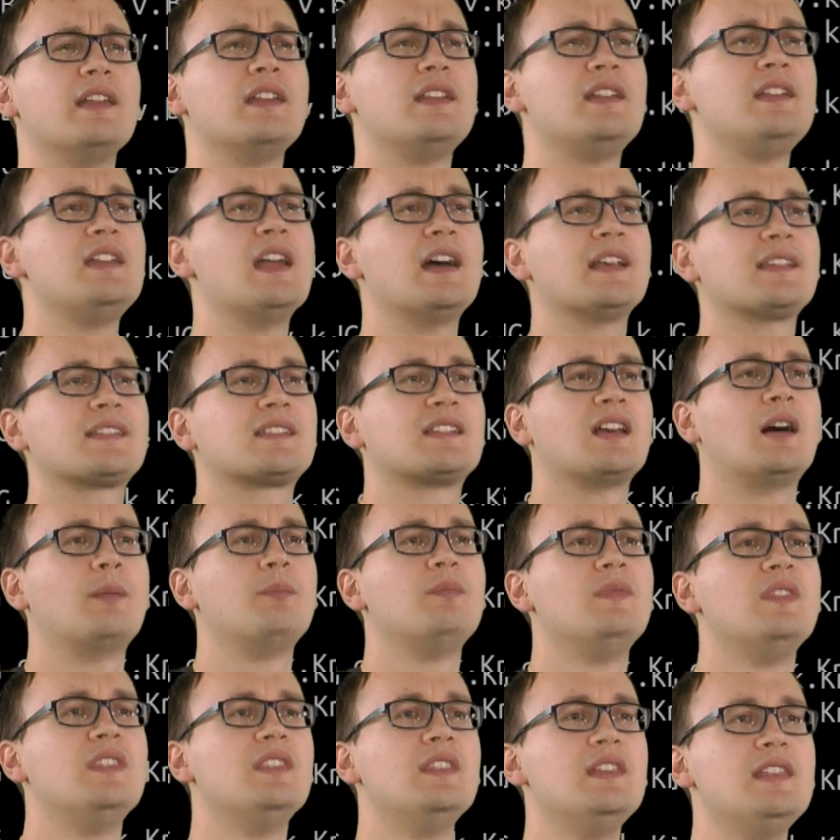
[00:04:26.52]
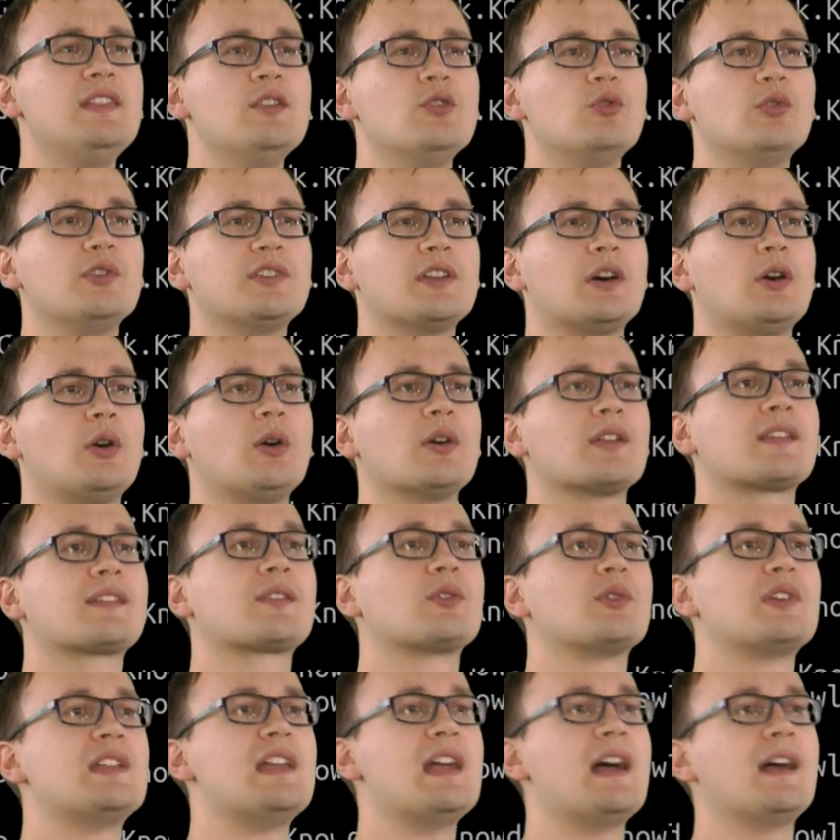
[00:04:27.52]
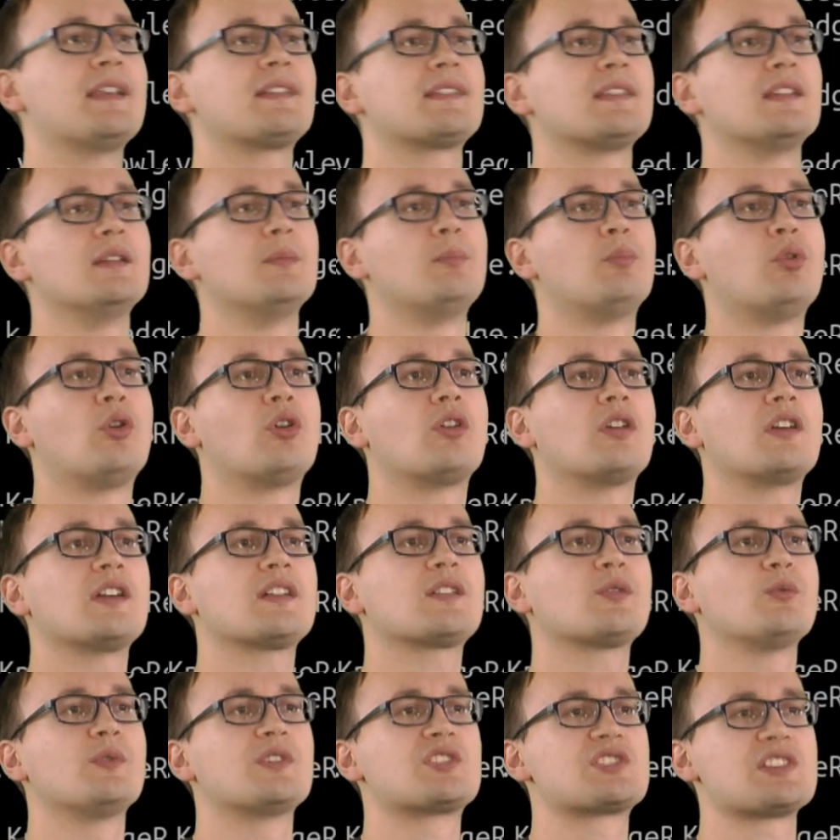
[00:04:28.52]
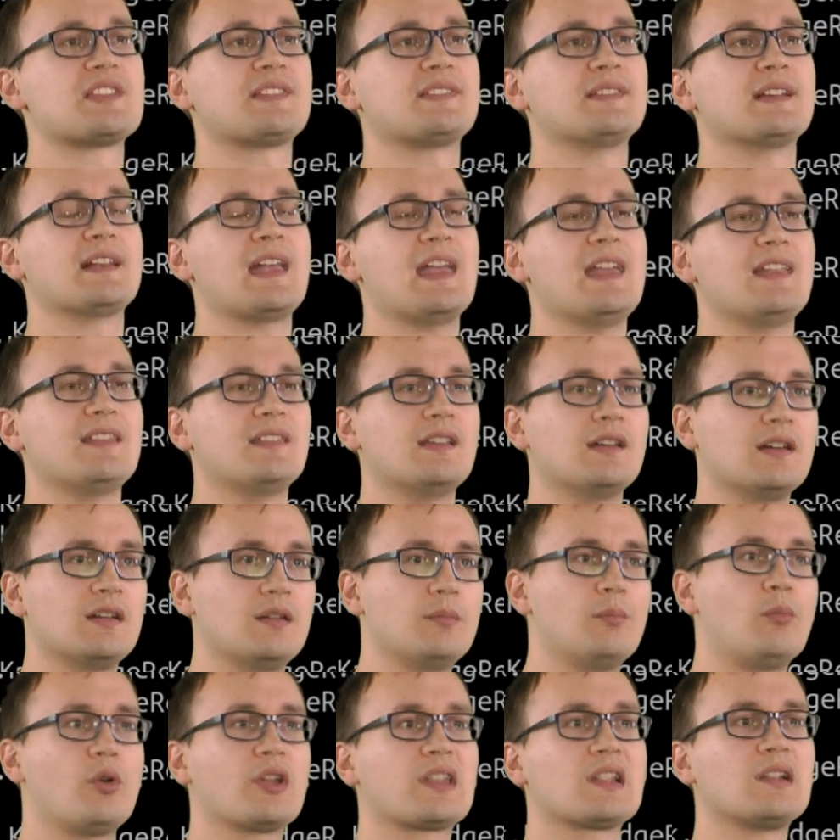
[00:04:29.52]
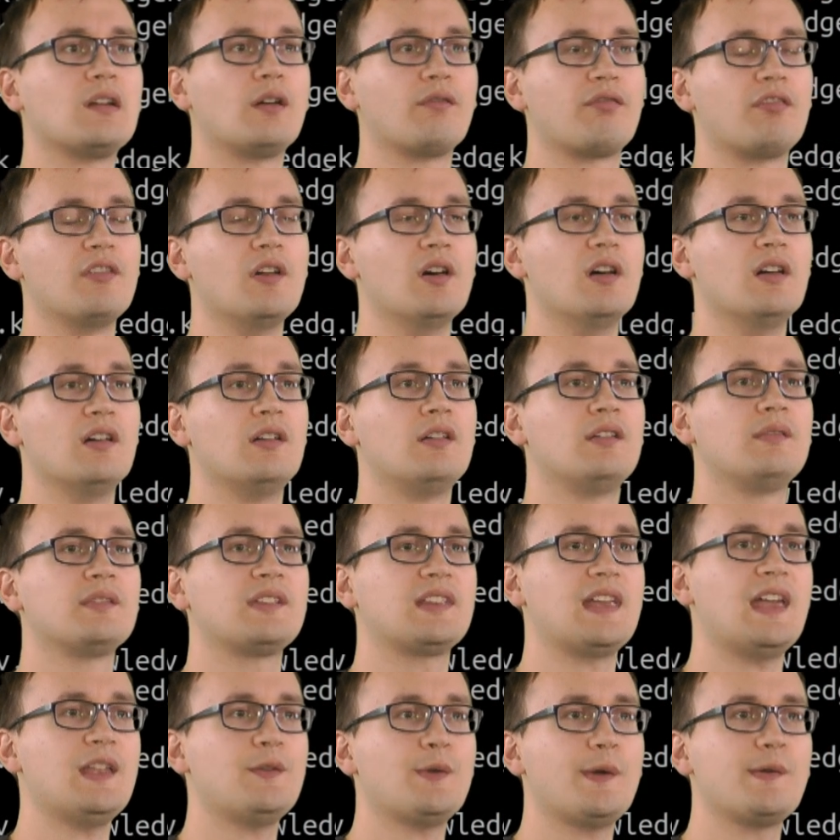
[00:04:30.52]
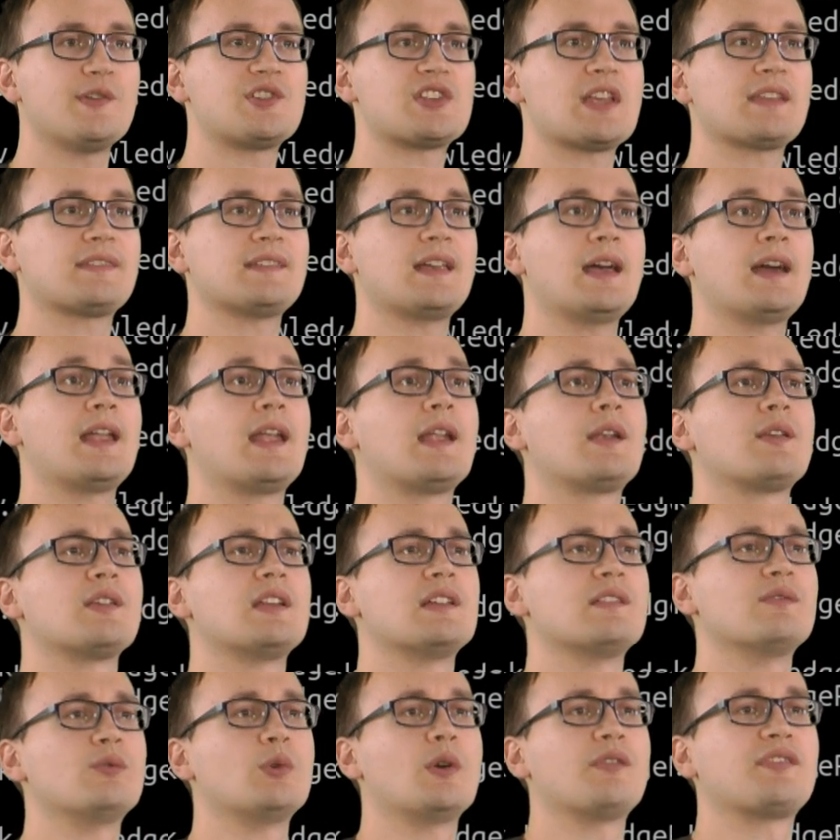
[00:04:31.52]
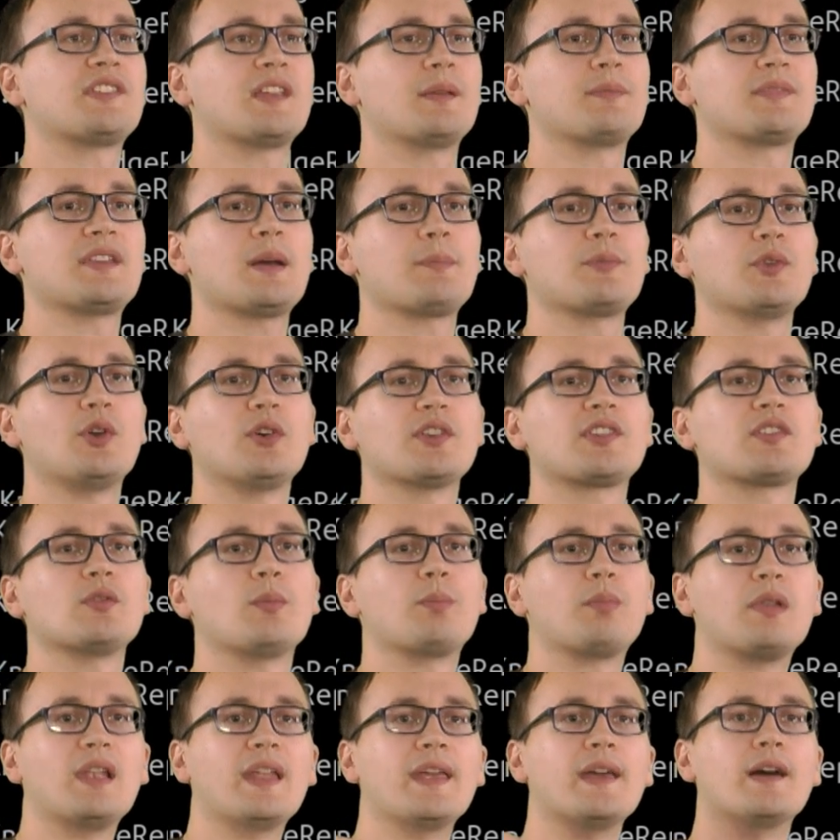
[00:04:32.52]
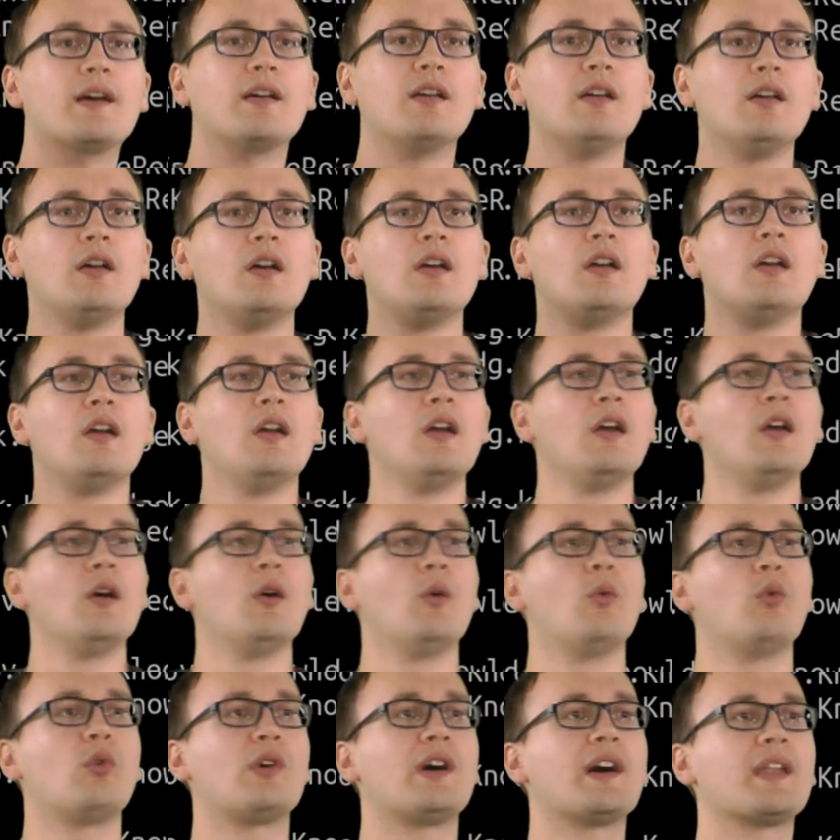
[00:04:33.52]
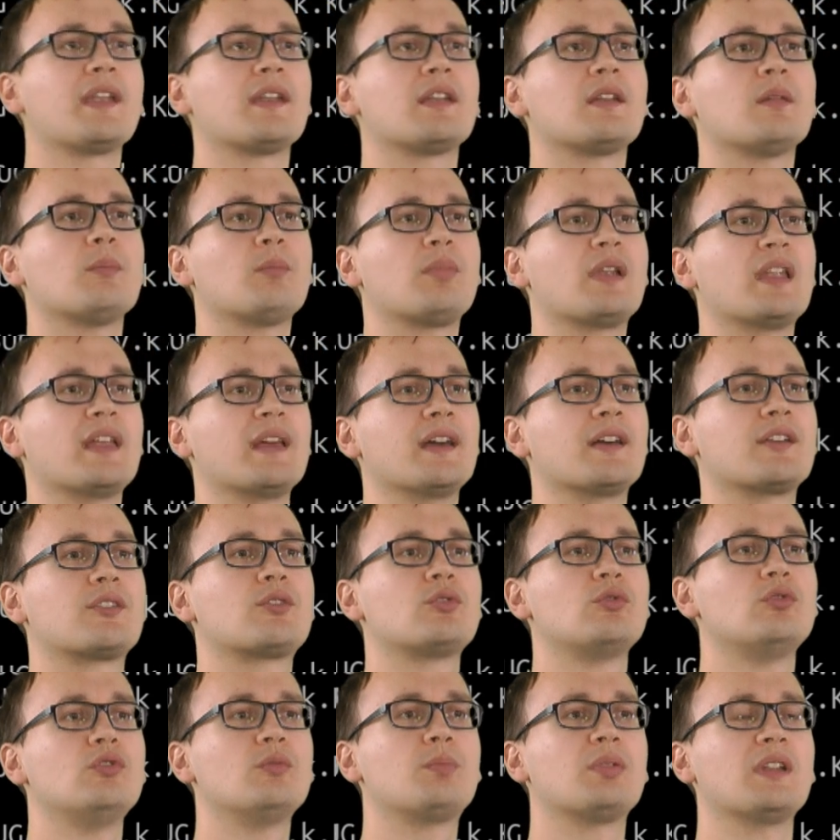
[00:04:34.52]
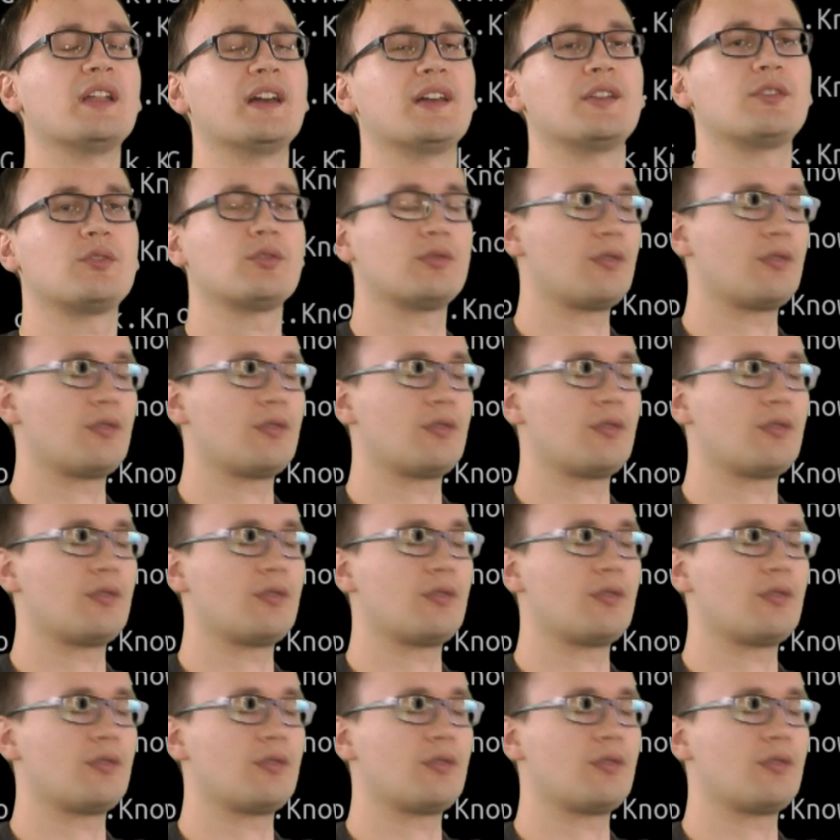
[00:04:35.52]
he has some new nodes. So he has the board, which is the model of the gateway we just added with some subnodes, so player 1, player 2, player